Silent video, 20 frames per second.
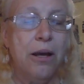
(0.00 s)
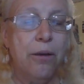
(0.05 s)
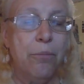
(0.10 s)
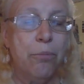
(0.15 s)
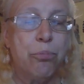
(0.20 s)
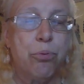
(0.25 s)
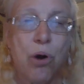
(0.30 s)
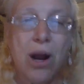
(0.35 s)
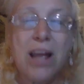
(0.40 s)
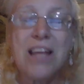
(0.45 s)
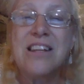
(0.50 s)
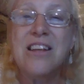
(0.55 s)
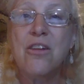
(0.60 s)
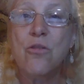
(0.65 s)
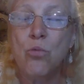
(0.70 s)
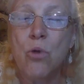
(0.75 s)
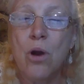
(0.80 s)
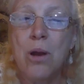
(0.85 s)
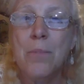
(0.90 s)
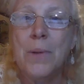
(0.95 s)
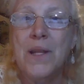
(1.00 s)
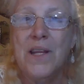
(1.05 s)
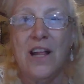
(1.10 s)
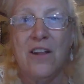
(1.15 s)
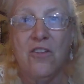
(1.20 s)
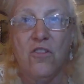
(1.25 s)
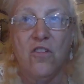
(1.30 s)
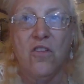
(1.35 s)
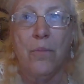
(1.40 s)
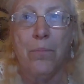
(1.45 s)
pregnant women
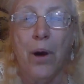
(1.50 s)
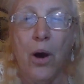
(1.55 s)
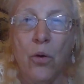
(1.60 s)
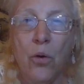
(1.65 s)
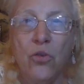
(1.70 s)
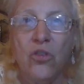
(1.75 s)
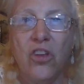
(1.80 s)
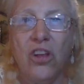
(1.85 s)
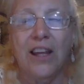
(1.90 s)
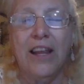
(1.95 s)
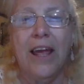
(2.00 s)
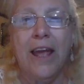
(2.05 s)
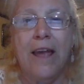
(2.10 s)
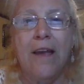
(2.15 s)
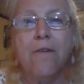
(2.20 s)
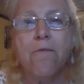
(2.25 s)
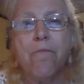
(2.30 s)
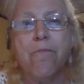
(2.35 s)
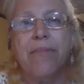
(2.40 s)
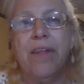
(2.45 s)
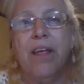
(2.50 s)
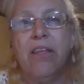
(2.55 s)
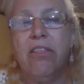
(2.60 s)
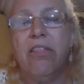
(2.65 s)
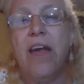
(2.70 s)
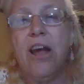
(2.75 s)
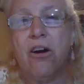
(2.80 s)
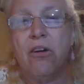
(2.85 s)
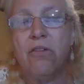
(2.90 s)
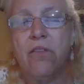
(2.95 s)
that supposedly
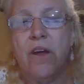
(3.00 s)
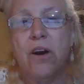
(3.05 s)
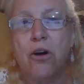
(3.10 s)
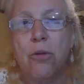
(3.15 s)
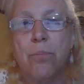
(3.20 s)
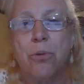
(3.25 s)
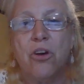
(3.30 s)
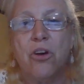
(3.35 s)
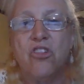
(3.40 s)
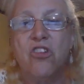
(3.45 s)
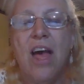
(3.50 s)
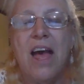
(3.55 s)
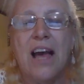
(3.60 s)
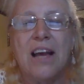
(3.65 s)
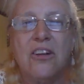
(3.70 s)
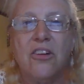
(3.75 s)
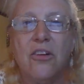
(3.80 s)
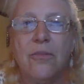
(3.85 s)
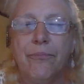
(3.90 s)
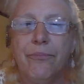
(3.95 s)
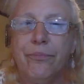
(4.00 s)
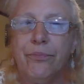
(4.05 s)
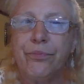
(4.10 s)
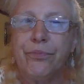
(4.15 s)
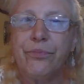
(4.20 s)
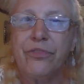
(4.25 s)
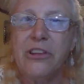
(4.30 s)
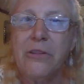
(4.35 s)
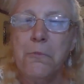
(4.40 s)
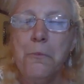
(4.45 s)
they are there to protect.
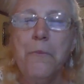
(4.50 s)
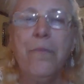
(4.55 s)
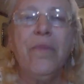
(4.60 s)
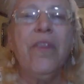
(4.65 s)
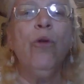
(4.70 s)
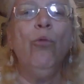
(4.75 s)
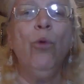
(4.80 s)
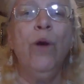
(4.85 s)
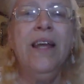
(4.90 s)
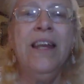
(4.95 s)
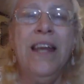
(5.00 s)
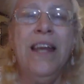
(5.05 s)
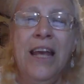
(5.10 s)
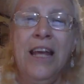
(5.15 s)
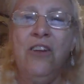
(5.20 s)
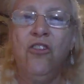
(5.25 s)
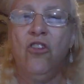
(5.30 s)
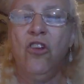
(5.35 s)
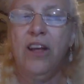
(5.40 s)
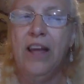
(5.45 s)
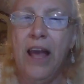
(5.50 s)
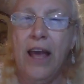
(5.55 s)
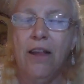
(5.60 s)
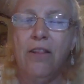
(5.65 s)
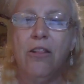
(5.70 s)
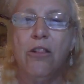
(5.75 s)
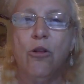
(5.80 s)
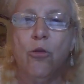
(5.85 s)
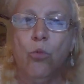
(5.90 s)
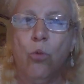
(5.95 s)
We need to
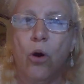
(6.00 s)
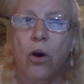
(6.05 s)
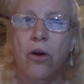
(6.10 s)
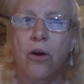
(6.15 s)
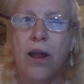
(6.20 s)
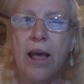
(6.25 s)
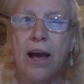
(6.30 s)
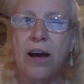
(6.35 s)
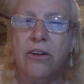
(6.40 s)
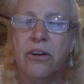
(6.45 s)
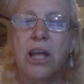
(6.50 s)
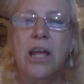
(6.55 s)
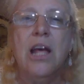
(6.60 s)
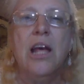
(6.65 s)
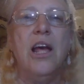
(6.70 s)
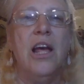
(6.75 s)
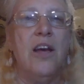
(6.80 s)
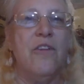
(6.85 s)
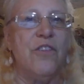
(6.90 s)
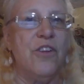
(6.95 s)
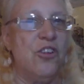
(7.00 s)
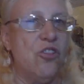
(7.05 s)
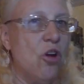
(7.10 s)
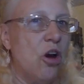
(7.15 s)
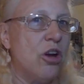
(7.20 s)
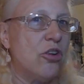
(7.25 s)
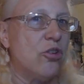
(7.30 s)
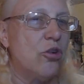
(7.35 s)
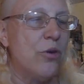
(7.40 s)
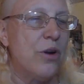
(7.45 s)
get the word out. If a
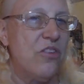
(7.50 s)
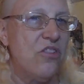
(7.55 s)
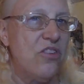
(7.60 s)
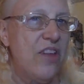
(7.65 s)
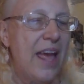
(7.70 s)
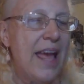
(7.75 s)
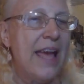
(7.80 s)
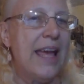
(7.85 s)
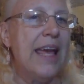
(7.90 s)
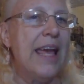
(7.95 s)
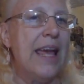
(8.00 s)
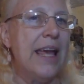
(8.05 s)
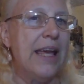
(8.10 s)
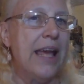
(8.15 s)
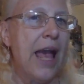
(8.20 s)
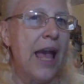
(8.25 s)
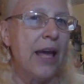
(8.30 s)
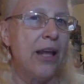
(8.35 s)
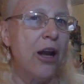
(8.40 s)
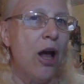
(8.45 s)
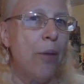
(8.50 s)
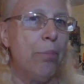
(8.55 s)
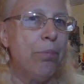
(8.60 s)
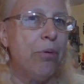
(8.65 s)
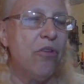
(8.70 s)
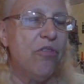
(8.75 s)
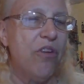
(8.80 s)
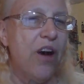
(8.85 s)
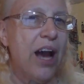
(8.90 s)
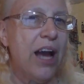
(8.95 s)
doctor is saying he cannot
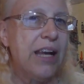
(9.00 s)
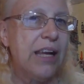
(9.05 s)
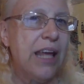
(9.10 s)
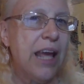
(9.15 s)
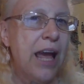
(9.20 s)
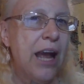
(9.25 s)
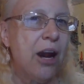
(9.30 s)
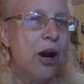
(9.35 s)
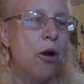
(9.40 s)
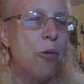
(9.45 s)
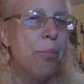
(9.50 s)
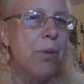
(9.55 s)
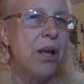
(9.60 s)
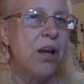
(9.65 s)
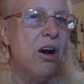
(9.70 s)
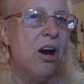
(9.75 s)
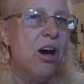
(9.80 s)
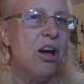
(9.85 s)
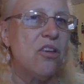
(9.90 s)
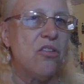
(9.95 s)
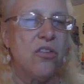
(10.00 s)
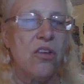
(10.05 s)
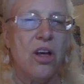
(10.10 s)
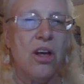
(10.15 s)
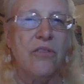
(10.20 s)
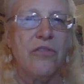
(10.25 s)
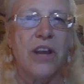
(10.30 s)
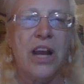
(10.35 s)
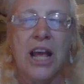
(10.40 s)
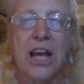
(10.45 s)
provide care because
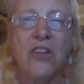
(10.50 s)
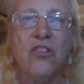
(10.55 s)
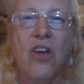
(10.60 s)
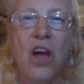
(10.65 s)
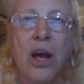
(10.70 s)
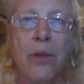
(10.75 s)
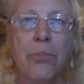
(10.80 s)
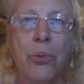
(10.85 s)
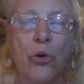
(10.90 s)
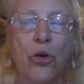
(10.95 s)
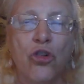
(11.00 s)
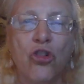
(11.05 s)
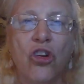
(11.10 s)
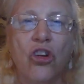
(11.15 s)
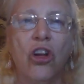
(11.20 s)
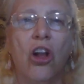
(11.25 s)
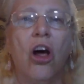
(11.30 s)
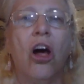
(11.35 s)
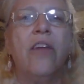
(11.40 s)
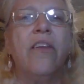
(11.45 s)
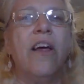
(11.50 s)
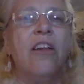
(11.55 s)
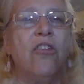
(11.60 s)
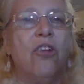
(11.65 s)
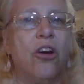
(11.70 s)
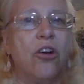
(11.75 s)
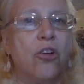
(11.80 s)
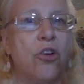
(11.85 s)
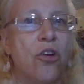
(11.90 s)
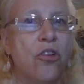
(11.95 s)
of an anti-abortion law, that
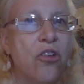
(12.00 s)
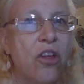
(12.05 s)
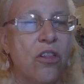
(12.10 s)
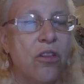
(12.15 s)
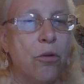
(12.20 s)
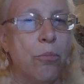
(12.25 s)
doctor is either